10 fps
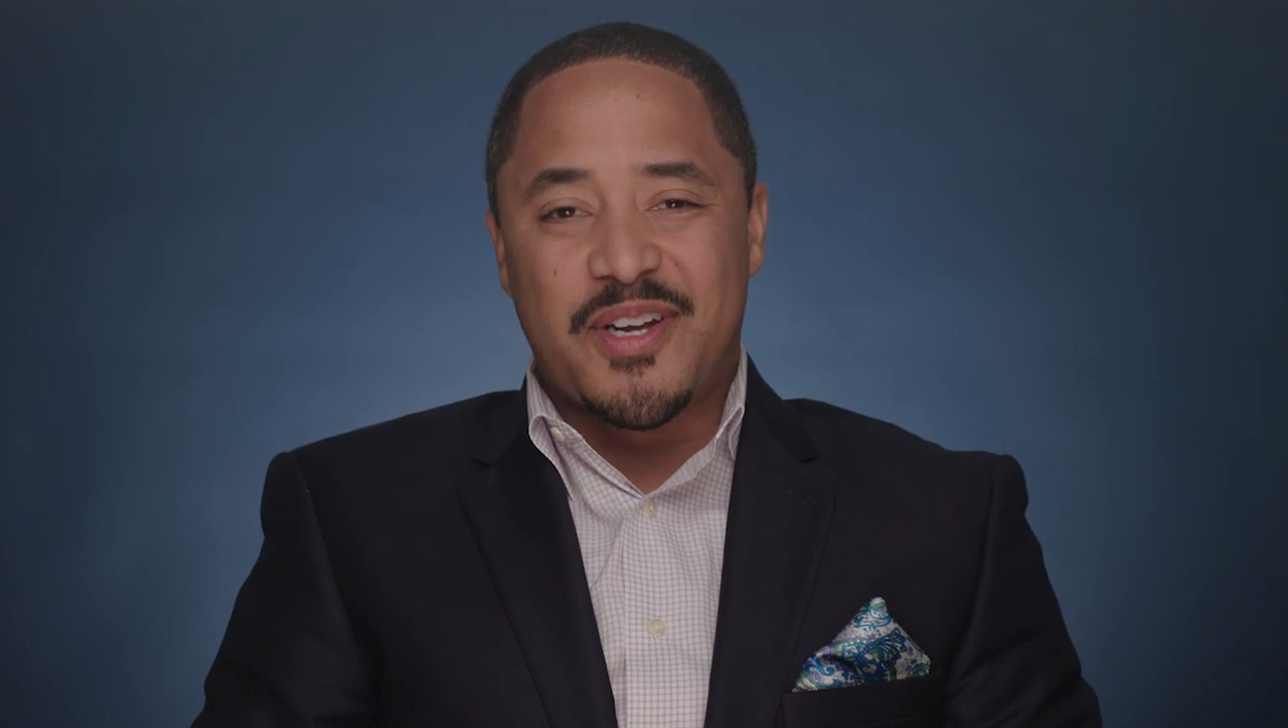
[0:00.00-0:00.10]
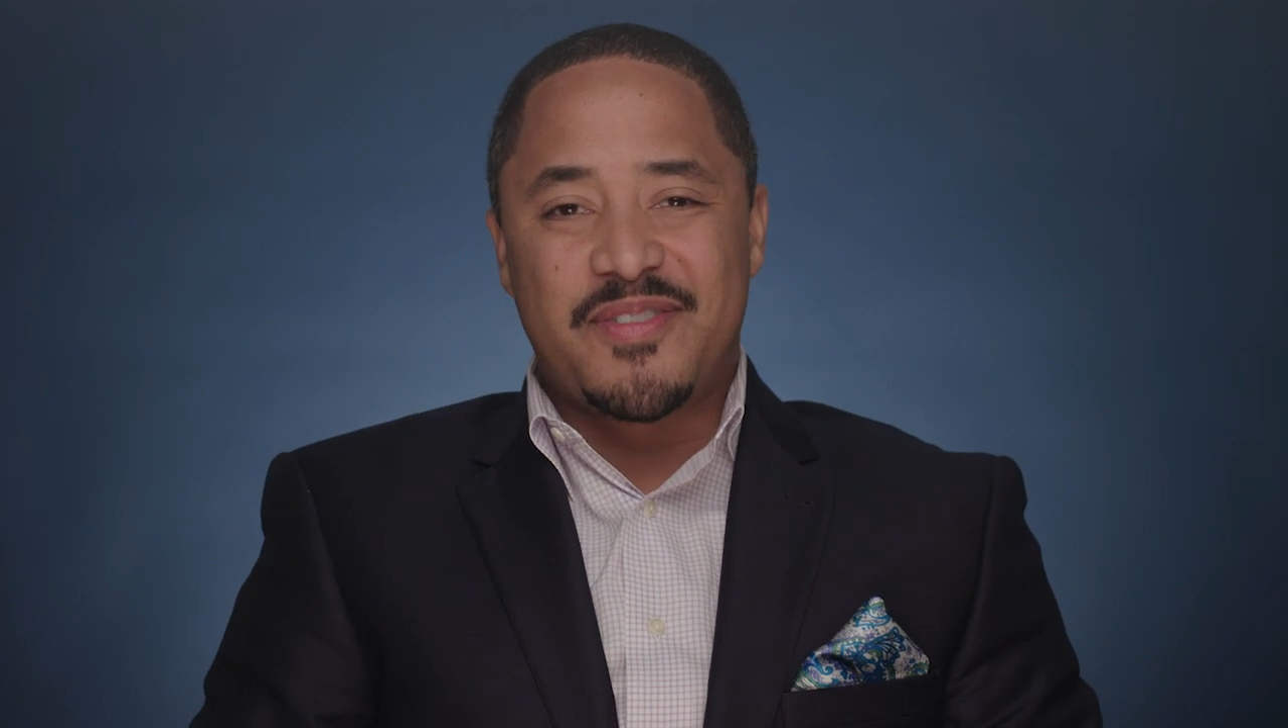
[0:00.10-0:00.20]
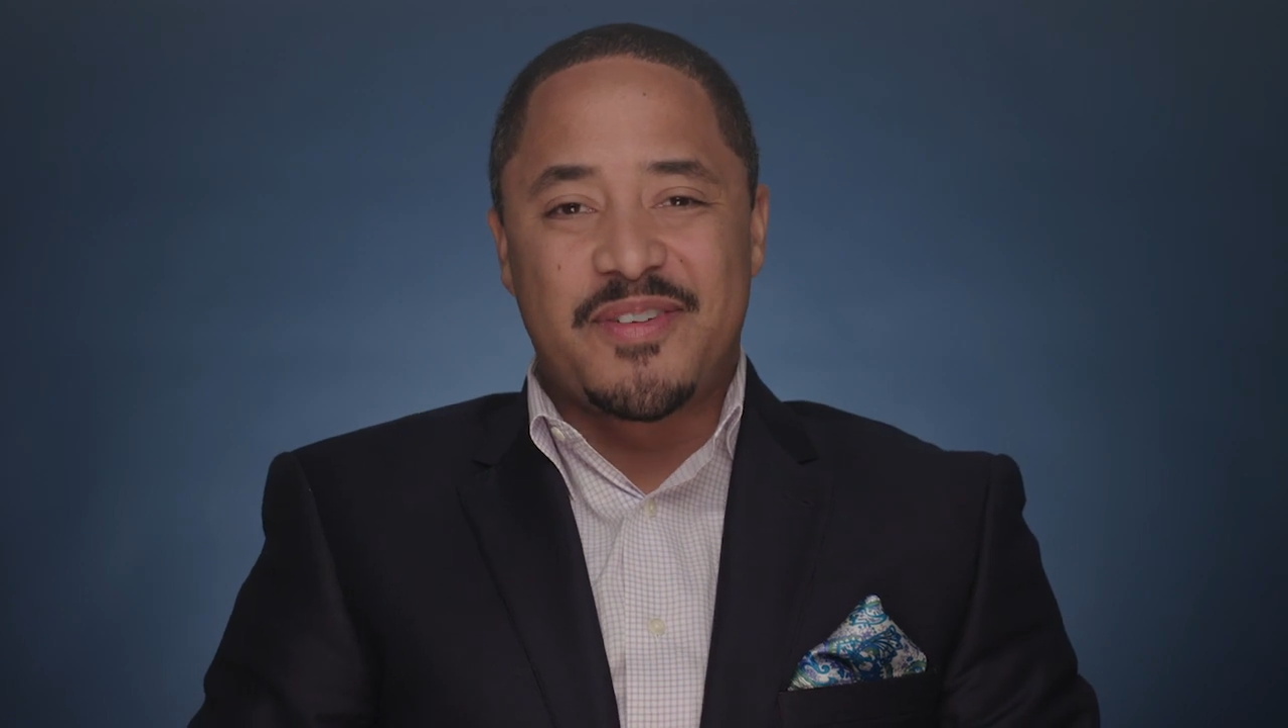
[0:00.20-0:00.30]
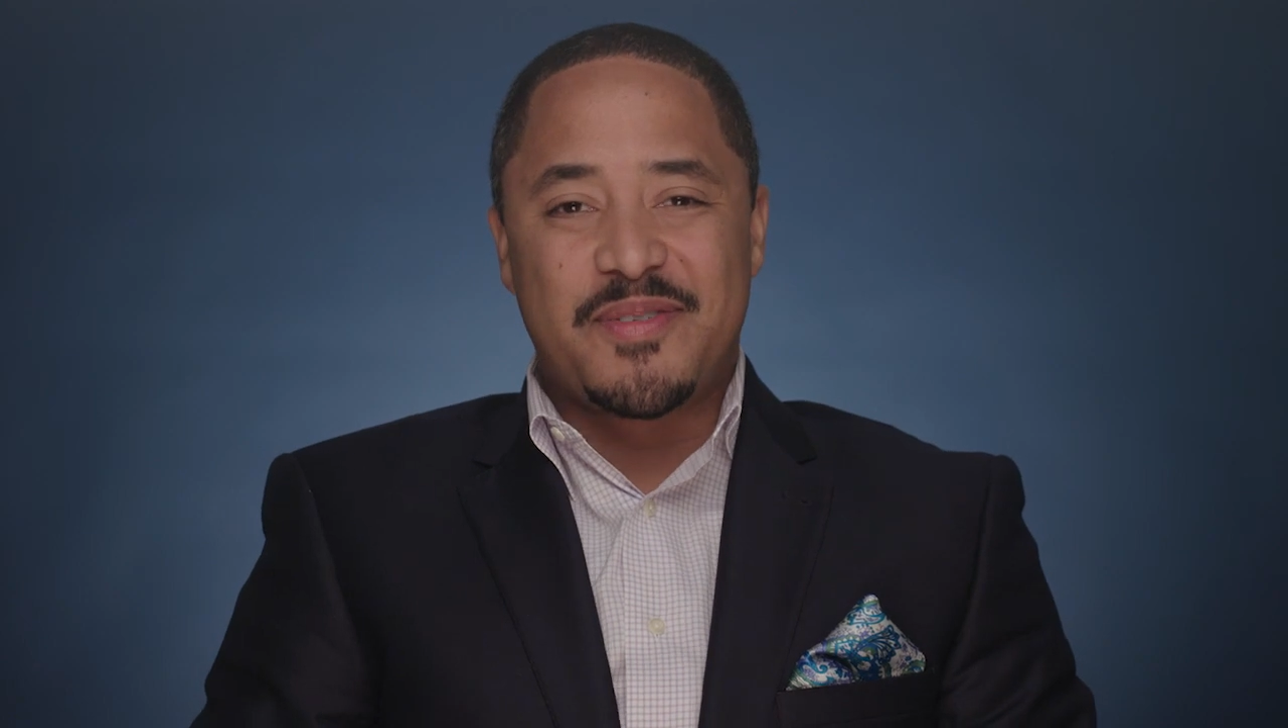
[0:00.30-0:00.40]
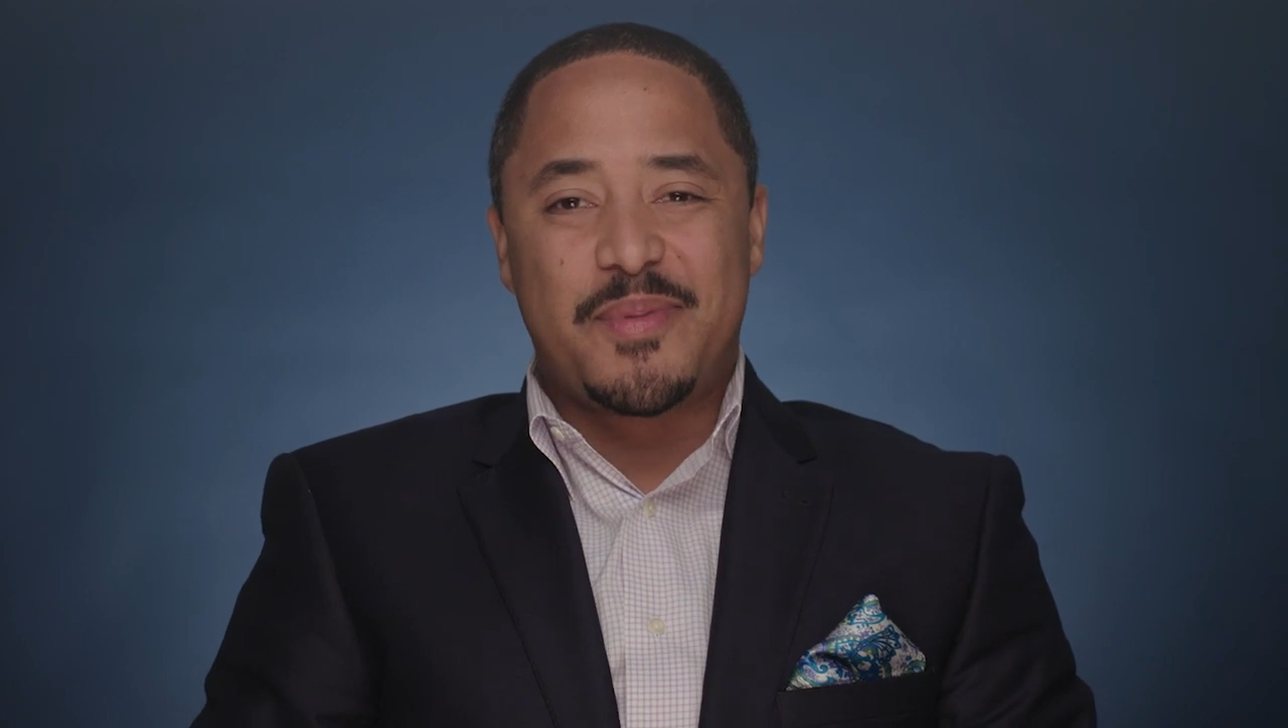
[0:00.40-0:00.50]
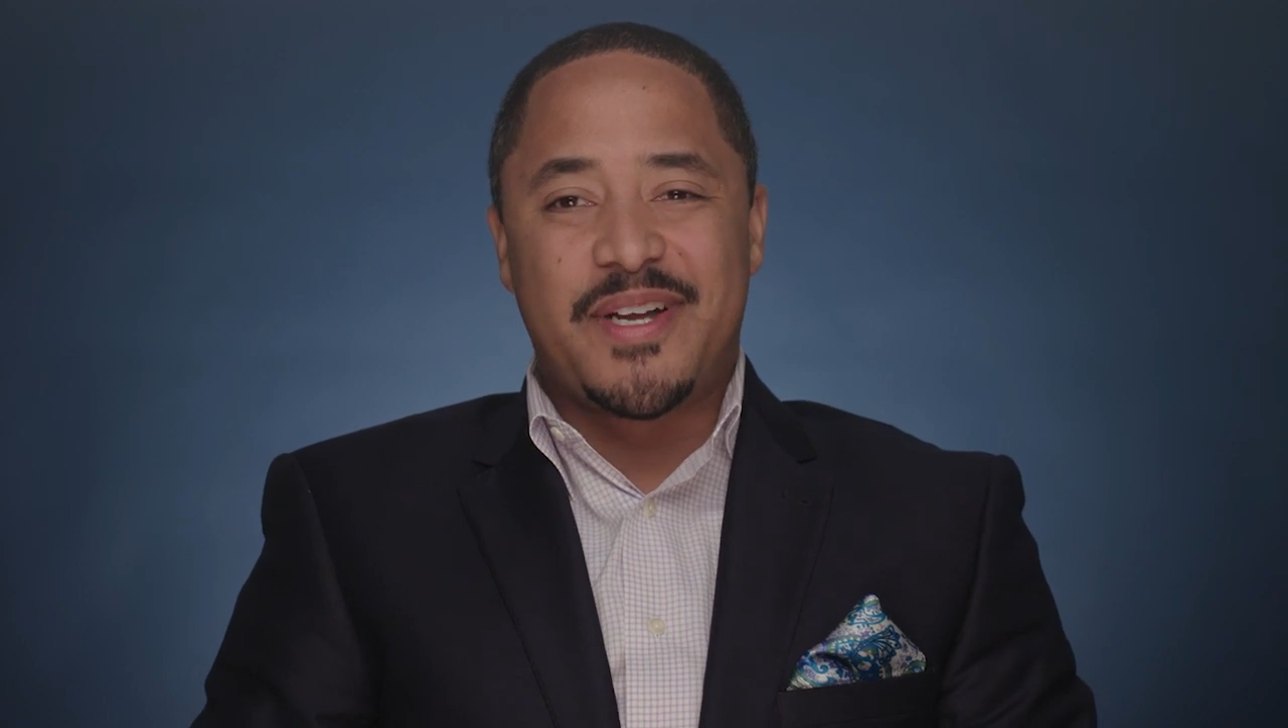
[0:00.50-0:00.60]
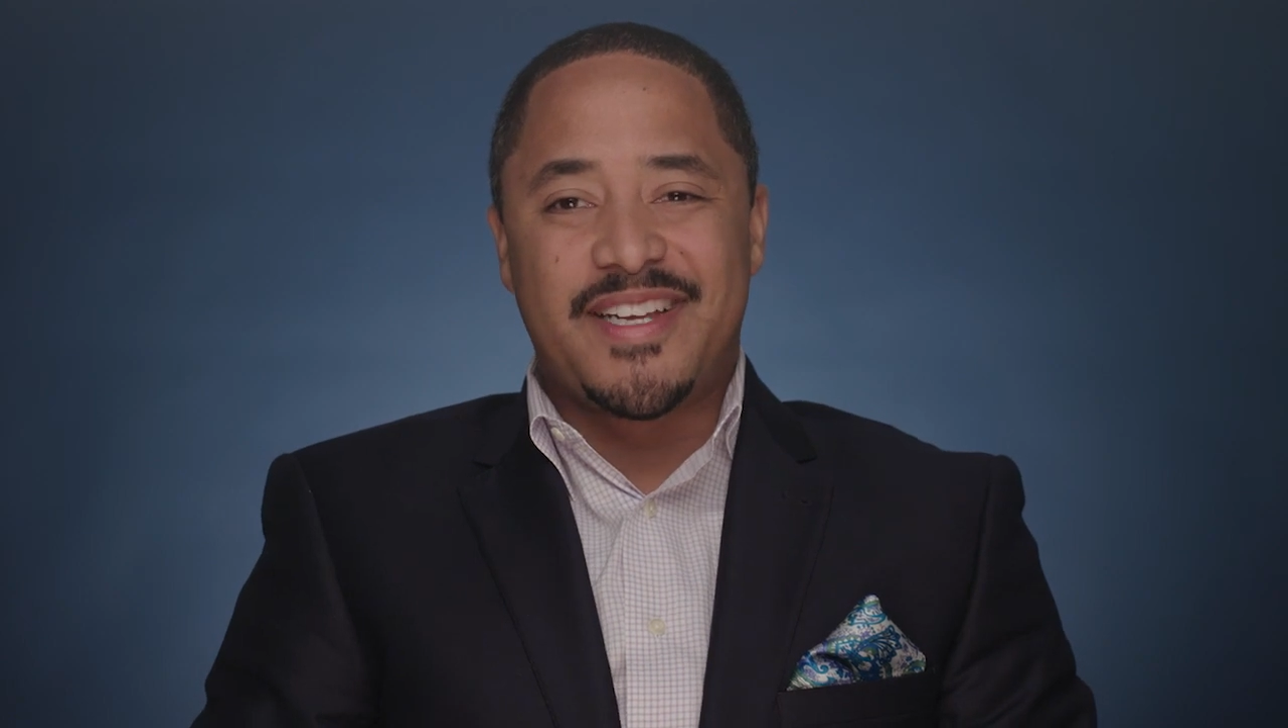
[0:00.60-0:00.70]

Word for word: of everybody.